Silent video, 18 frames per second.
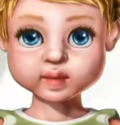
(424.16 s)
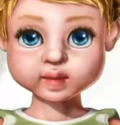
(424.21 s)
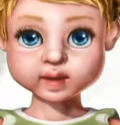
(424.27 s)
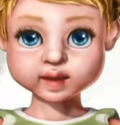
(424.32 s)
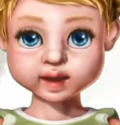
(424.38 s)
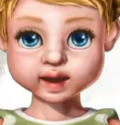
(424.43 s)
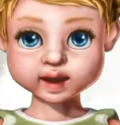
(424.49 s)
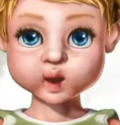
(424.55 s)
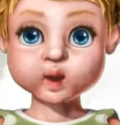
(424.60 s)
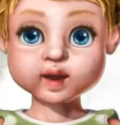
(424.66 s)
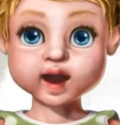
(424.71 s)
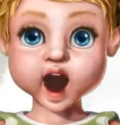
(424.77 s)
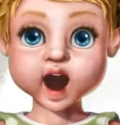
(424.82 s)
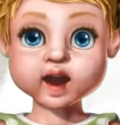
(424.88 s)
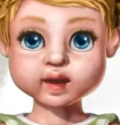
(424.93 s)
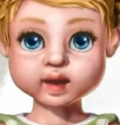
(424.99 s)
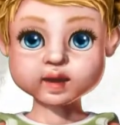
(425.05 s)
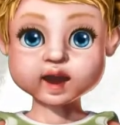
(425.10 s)
So
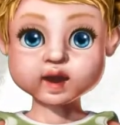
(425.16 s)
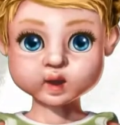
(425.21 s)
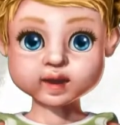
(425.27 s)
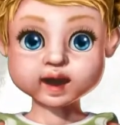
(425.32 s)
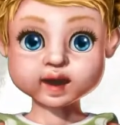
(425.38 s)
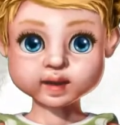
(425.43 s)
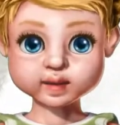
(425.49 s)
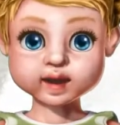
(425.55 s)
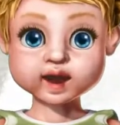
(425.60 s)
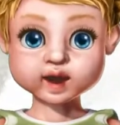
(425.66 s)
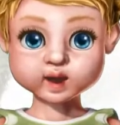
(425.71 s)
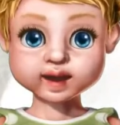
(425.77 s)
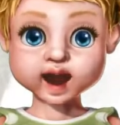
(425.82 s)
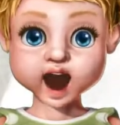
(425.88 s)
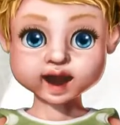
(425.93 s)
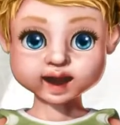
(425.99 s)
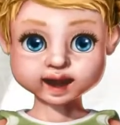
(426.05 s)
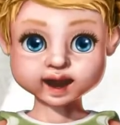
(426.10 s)
our satin hair
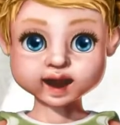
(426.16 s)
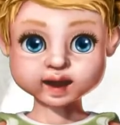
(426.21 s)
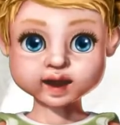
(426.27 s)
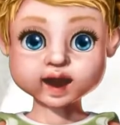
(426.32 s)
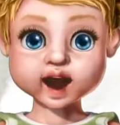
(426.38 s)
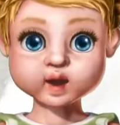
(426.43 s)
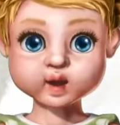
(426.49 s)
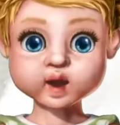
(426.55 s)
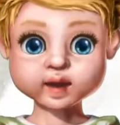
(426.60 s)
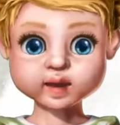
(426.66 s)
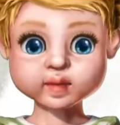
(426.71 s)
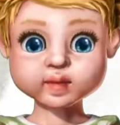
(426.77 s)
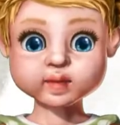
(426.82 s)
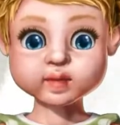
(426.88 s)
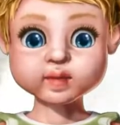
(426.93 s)
bonnet is ready.